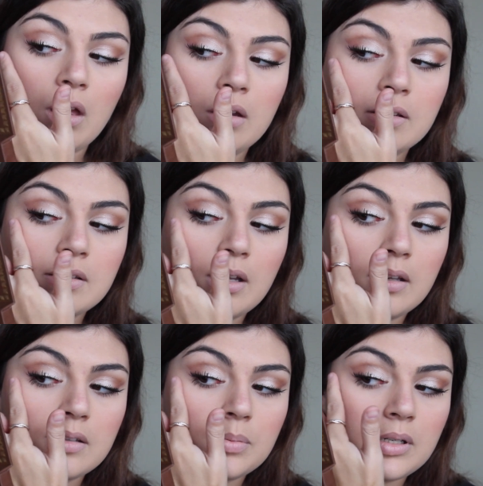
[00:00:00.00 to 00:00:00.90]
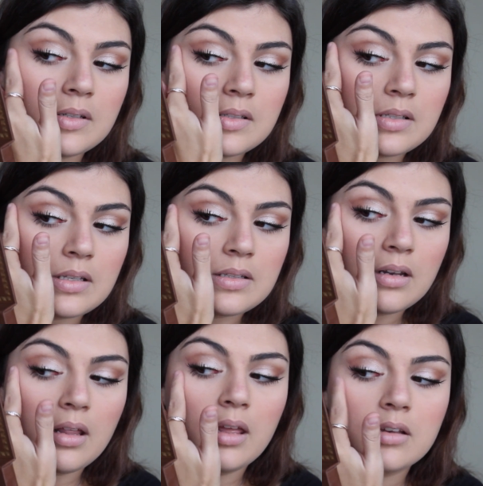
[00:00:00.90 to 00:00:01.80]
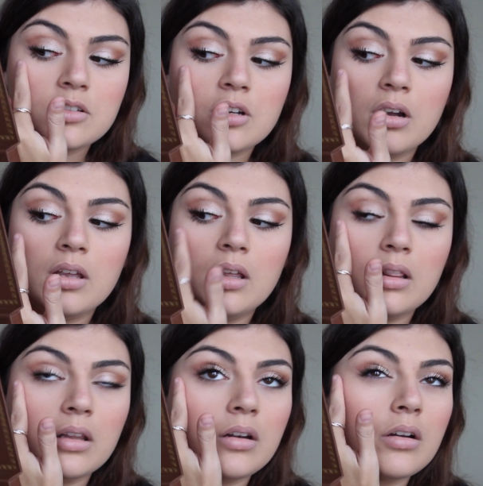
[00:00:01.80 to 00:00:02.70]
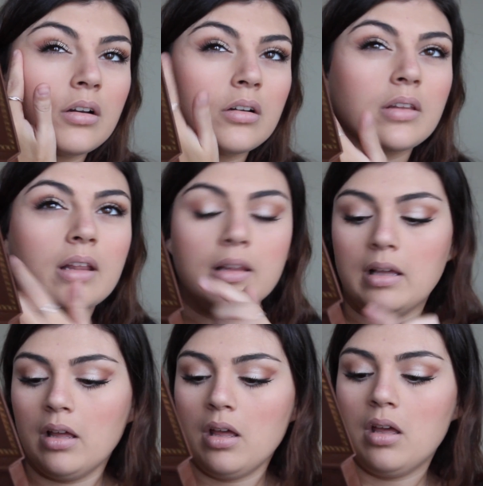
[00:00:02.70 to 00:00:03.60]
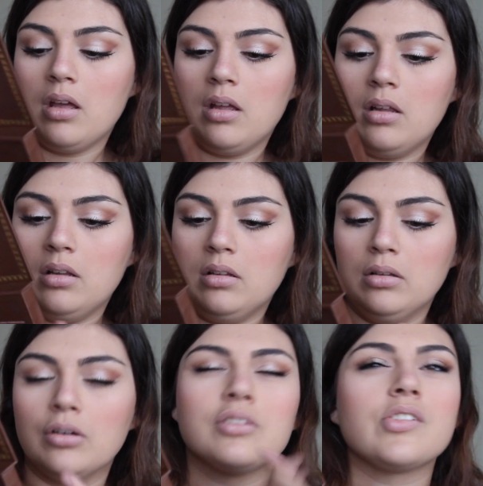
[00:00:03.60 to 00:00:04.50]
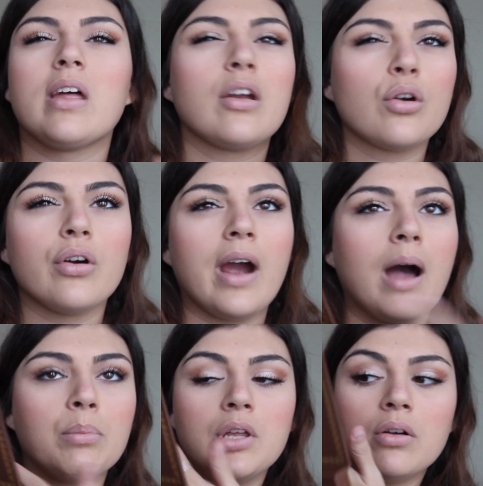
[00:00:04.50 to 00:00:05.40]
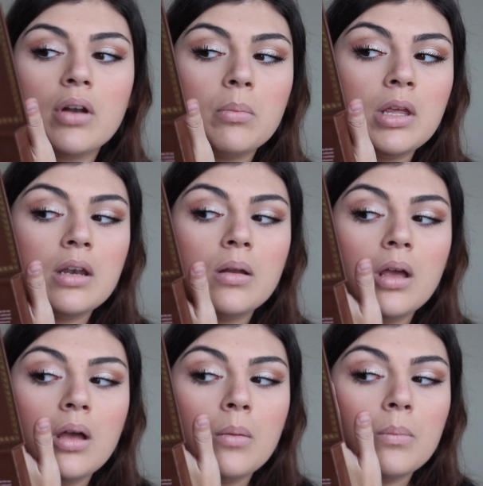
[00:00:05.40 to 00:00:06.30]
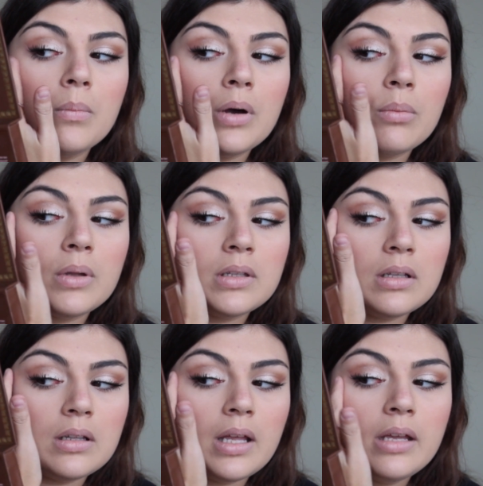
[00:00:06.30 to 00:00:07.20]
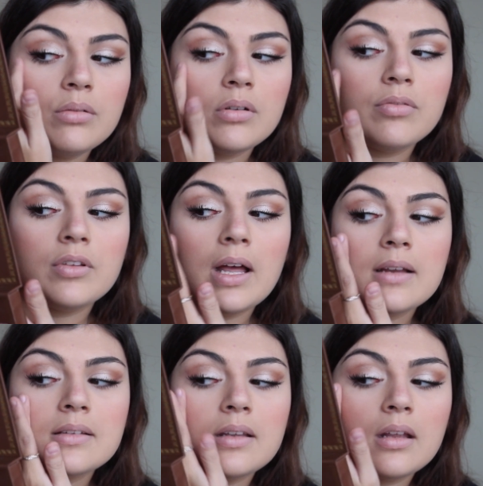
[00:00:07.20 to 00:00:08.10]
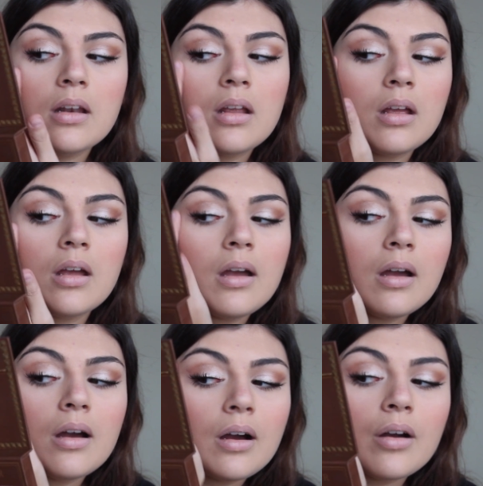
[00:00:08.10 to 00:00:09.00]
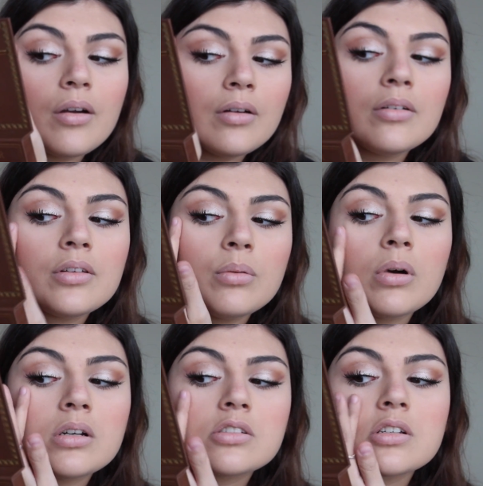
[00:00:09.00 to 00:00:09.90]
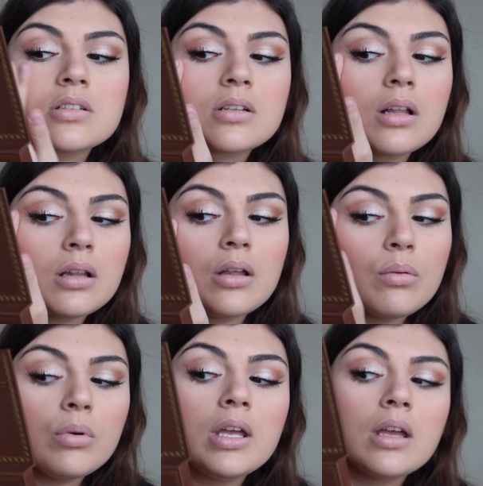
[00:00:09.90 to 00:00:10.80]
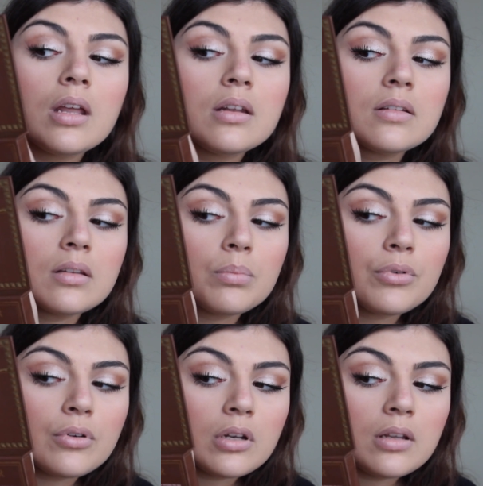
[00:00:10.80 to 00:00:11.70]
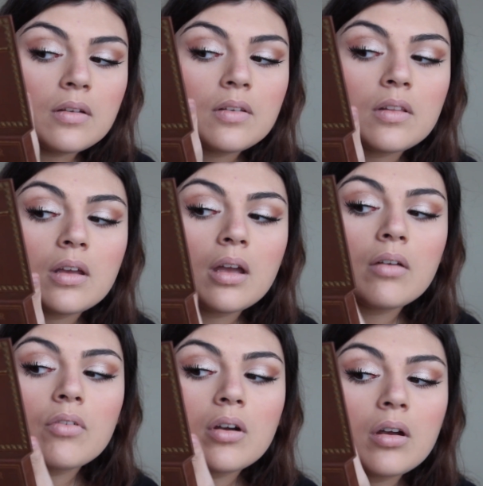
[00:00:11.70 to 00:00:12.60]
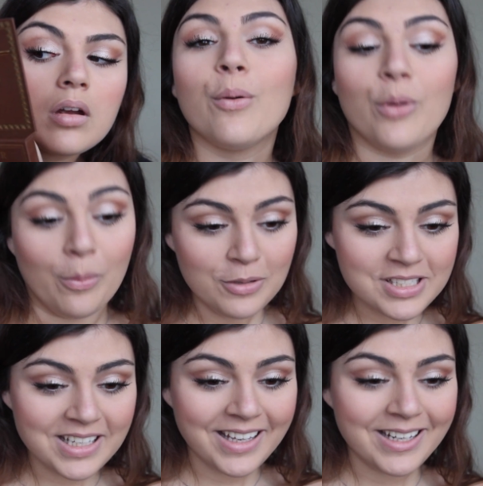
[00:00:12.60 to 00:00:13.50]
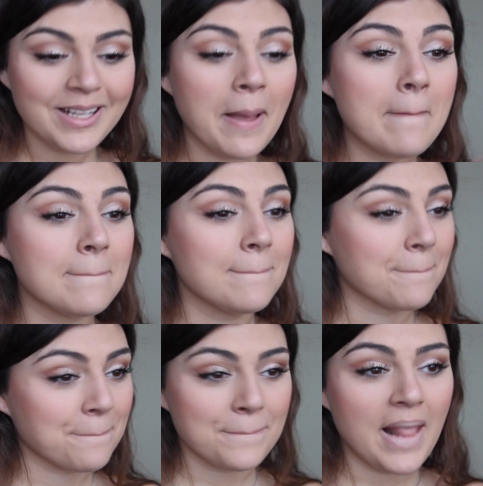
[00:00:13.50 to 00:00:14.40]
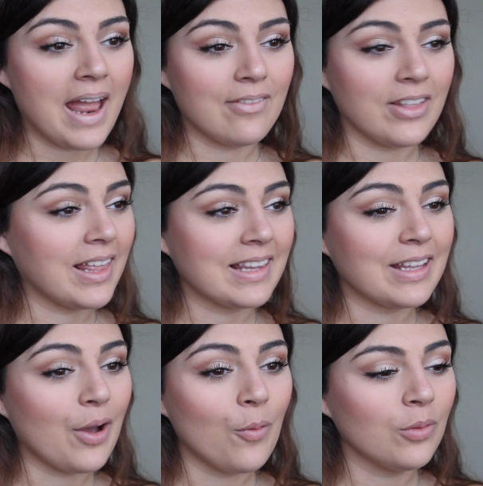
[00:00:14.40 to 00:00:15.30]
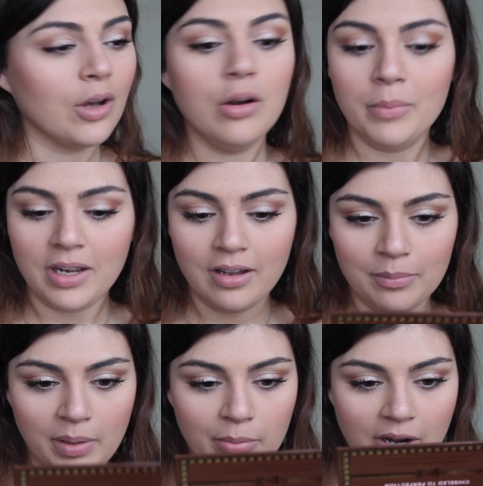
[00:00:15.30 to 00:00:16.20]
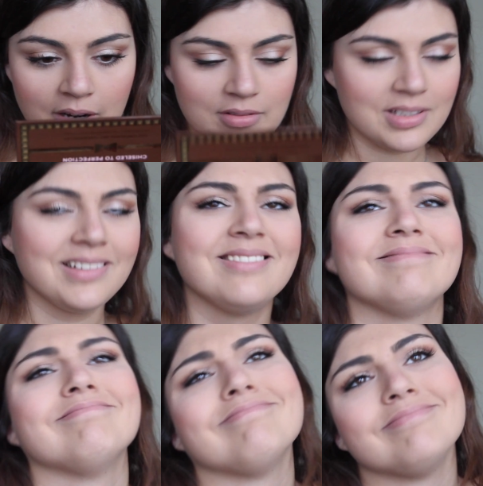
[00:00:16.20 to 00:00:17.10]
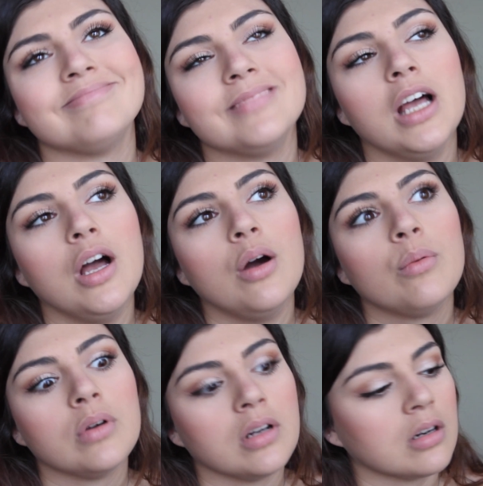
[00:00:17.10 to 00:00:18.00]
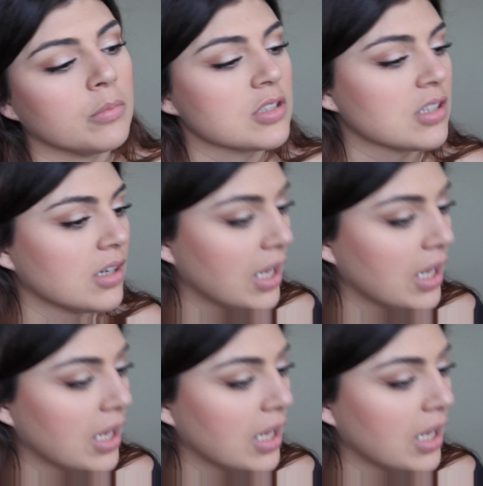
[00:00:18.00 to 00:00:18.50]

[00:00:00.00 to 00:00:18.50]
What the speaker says: And it's nice because it's not like chunky glitter that like looks like crap, you know what I mean? But when the light reflects it, girl, you are just glowing and it's the prettiest thing ever. We're almost done. I feel like oh my god, my brows. We're not almost done,